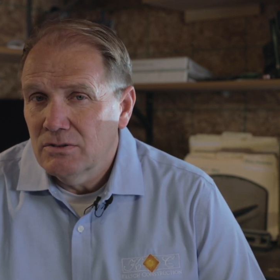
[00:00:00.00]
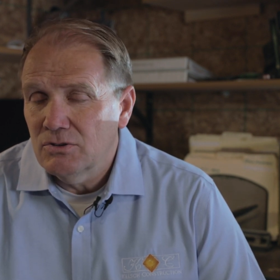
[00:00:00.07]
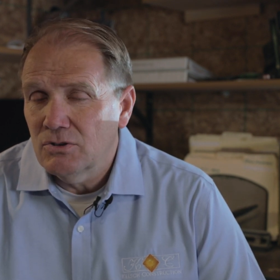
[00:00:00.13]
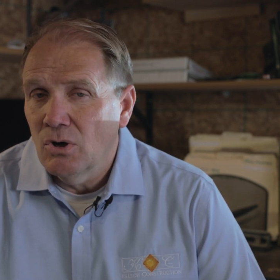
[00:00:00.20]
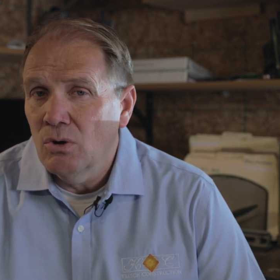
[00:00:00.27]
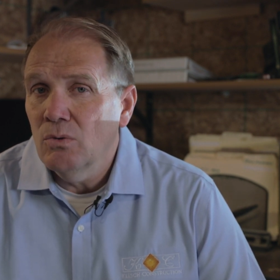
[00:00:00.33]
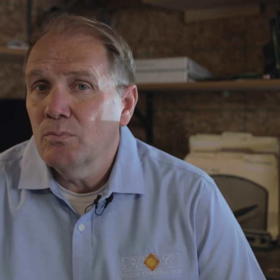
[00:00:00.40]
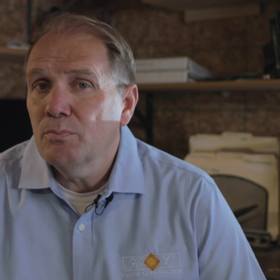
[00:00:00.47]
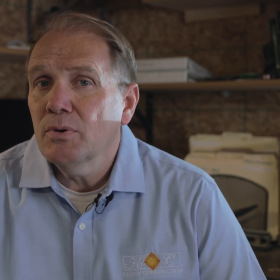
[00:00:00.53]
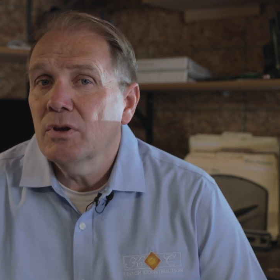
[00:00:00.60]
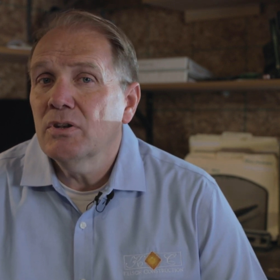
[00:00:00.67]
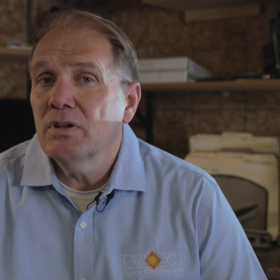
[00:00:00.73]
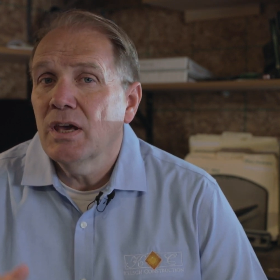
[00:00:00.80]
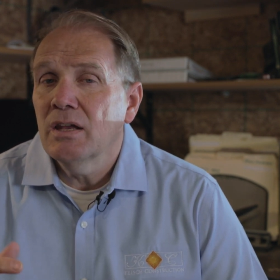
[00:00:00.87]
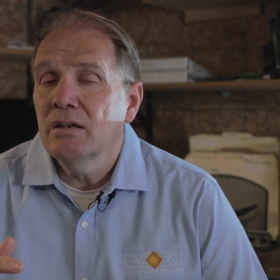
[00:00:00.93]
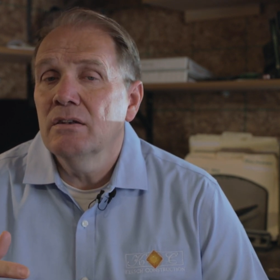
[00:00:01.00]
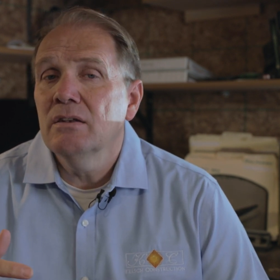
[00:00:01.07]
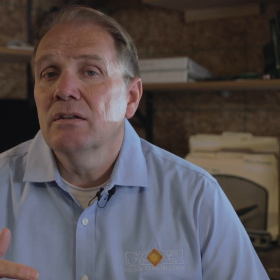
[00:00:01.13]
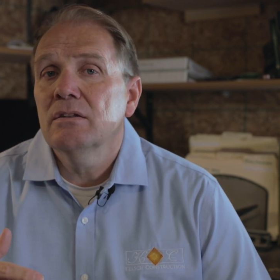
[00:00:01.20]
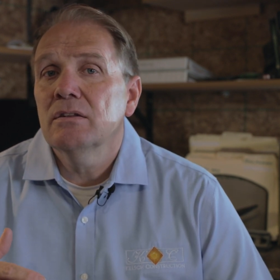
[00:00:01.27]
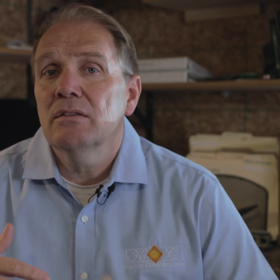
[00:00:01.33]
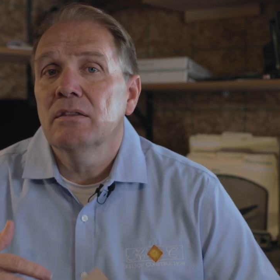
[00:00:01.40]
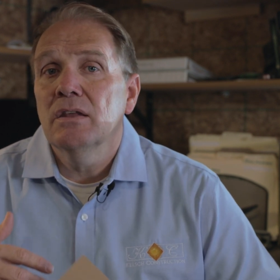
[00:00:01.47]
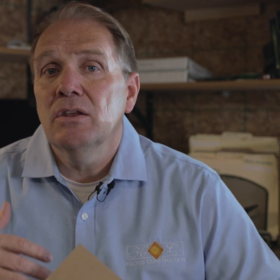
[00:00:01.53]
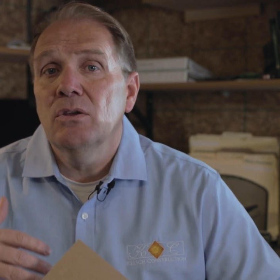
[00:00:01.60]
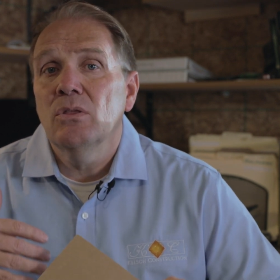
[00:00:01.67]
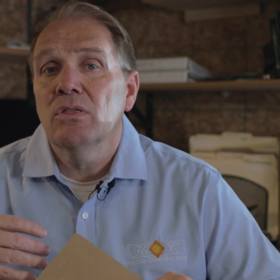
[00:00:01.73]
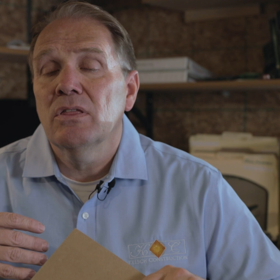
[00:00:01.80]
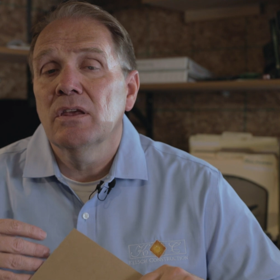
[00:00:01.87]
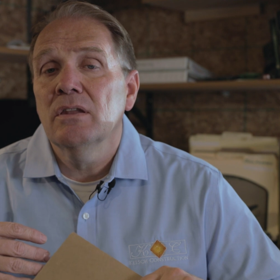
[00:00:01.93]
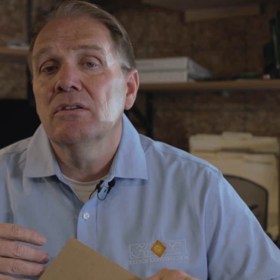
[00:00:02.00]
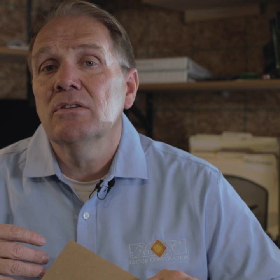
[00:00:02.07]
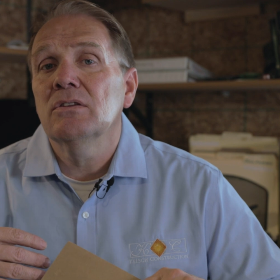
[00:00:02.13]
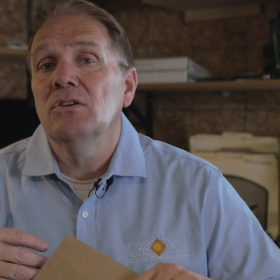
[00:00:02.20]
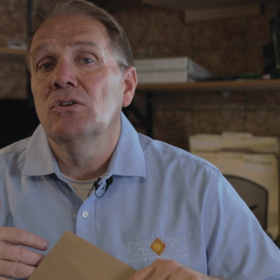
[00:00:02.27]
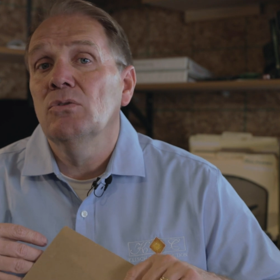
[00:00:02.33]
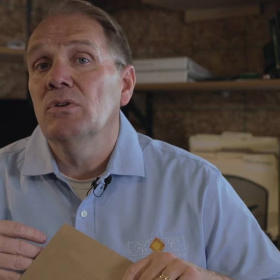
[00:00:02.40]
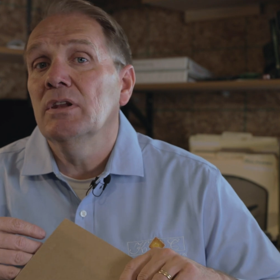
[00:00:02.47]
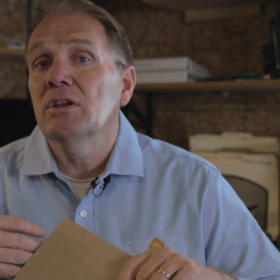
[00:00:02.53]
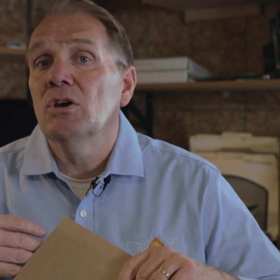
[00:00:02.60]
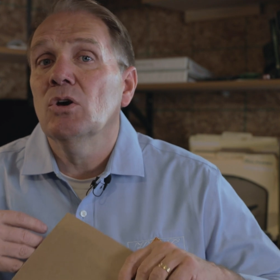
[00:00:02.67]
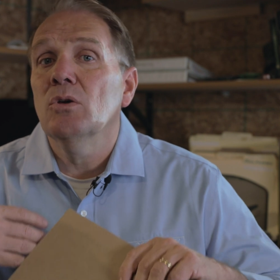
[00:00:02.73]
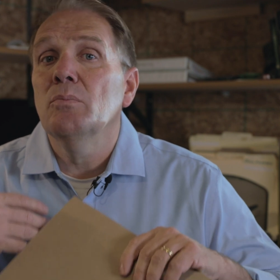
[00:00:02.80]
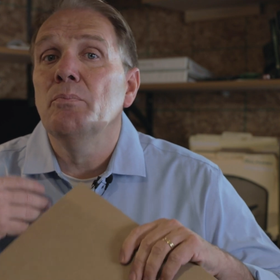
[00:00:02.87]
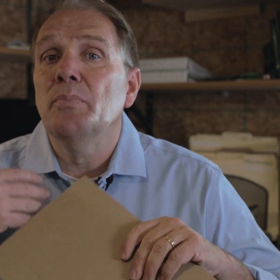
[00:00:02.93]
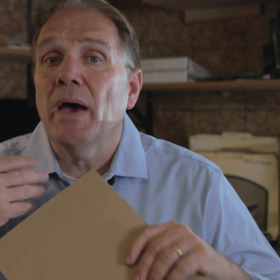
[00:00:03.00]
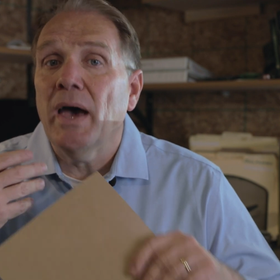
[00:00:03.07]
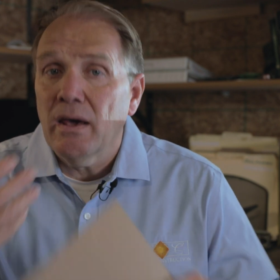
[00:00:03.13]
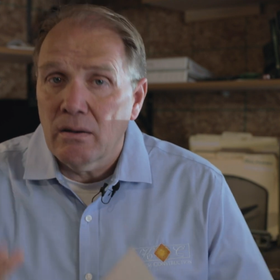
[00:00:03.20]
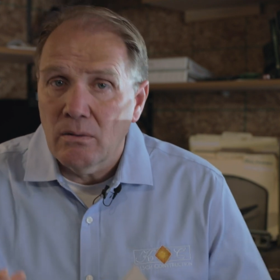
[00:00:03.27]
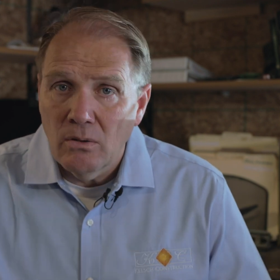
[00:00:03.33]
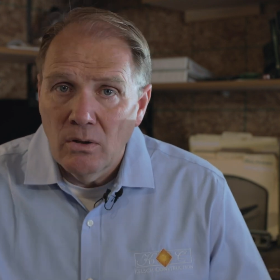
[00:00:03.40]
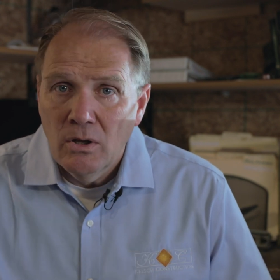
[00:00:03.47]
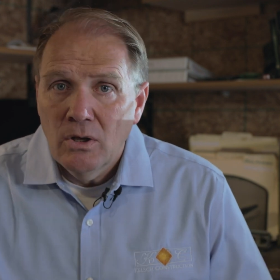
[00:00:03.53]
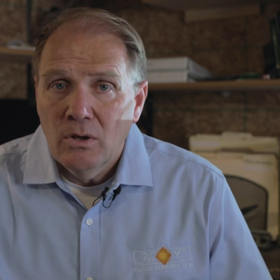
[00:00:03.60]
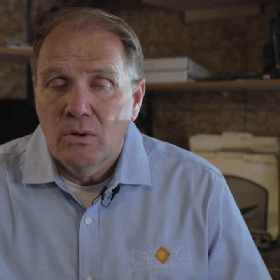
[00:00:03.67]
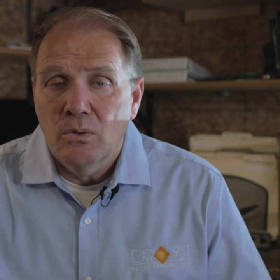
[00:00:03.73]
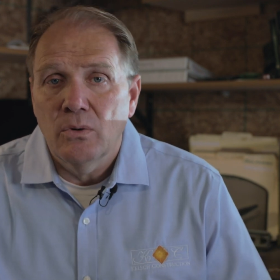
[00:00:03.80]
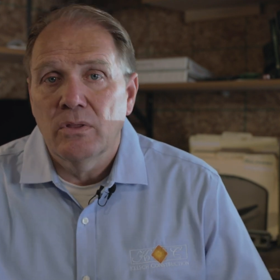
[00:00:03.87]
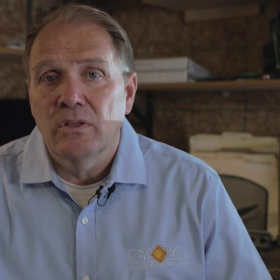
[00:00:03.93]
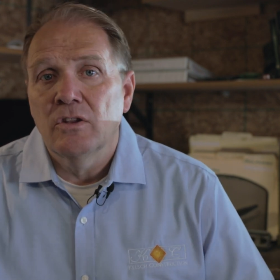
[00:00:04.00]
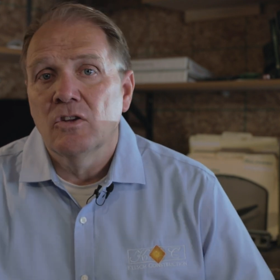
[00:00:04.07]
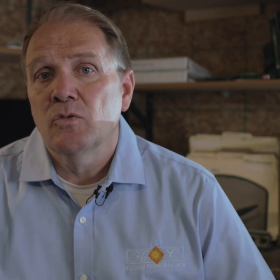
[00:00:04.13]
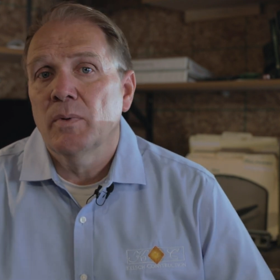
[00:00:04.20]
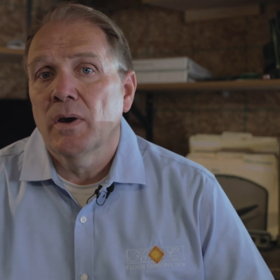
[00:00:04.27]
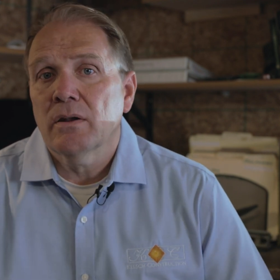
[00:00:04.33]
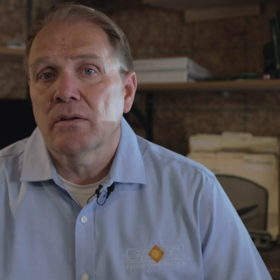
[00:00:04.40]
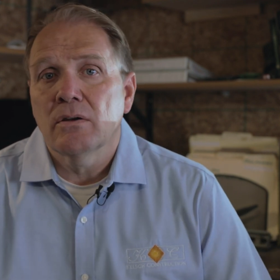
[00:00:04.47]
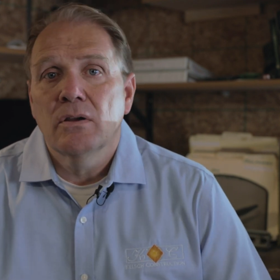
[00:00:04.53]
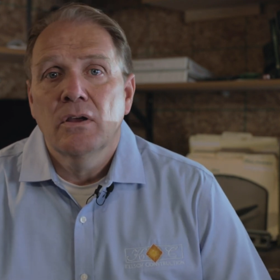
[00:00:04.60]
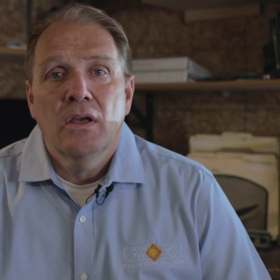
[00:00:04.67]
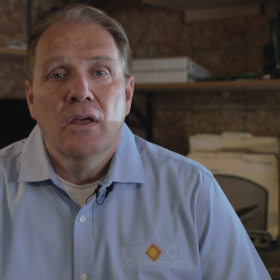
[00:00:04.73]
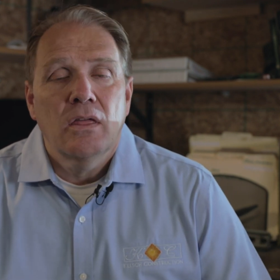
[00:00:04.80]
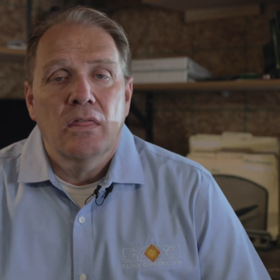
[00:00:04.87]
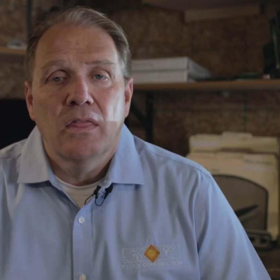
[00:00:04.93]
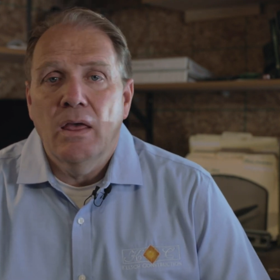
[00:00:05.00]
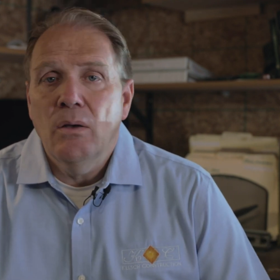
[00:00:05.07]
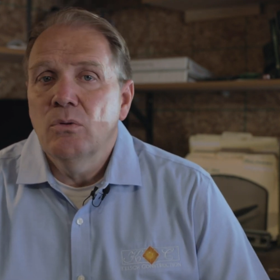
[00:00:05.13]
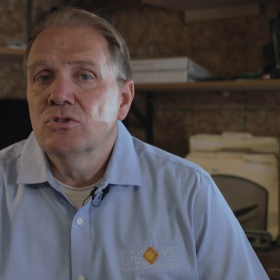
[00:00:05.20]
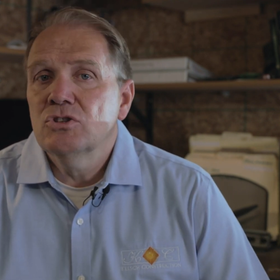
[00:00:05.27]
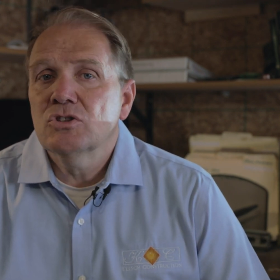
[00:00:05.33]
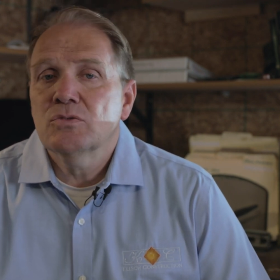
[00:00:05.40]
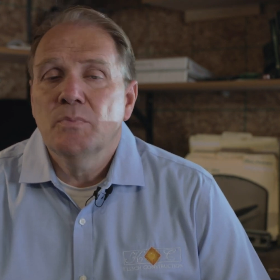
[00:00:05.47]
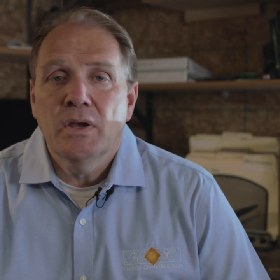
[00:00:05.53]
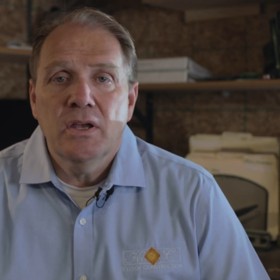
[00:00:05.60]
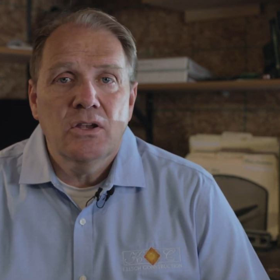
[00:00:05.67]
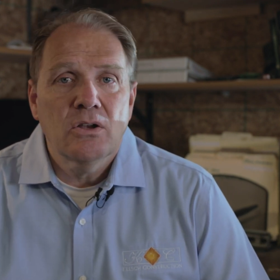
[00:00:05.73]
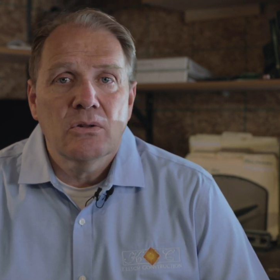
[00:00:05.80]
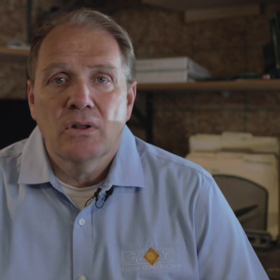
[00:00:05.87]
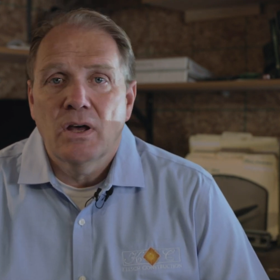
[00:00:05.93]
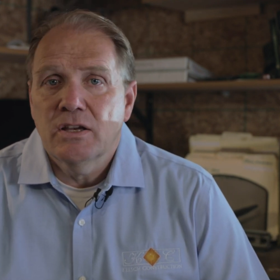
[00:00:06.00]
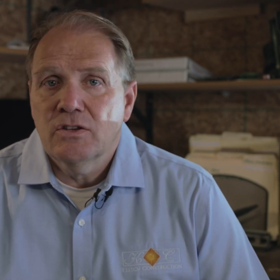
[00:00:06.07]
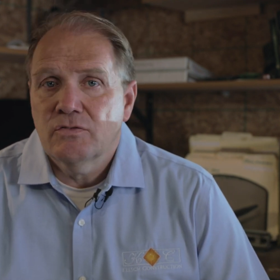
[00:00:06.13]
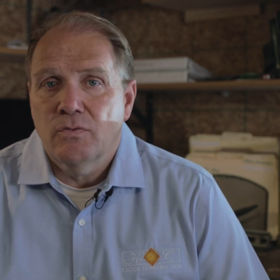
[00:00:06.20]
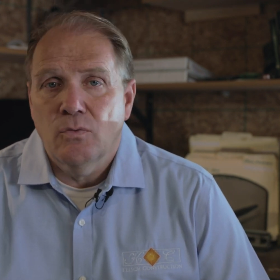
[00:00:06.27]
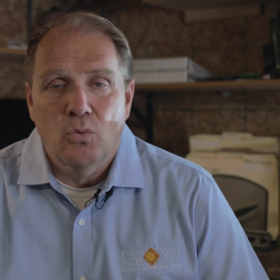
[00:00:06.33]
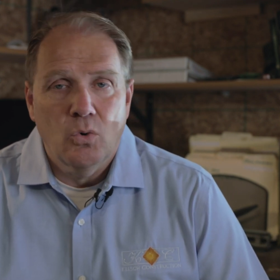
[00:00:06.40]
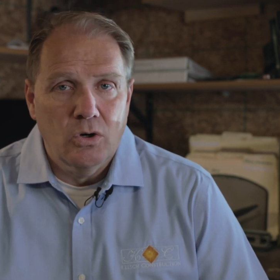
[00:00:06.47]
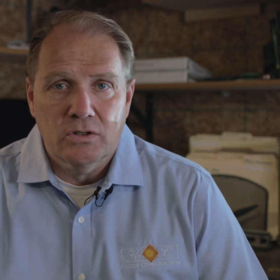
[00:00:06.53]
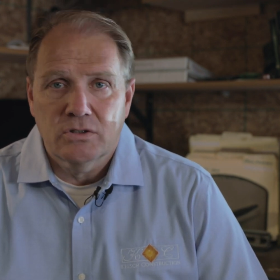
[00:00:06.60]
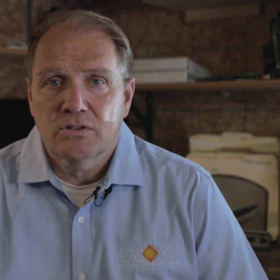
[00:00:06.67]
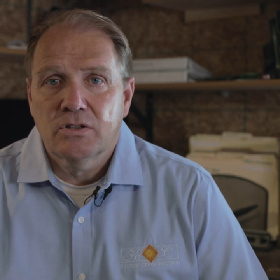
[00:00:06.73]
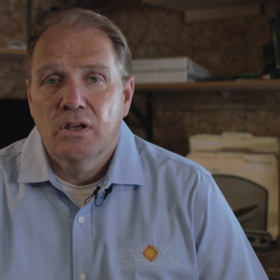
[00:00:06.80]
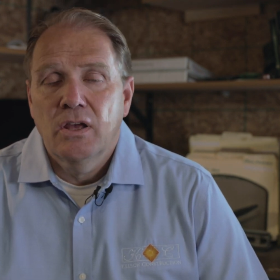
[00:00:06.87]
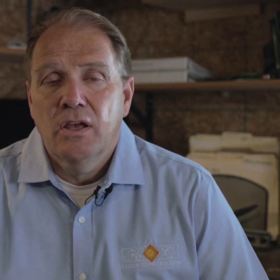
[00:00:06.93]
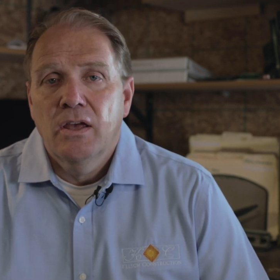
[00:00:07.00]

Don't pretend that you think you need to go to battle with an inspector. They will just make your life worse.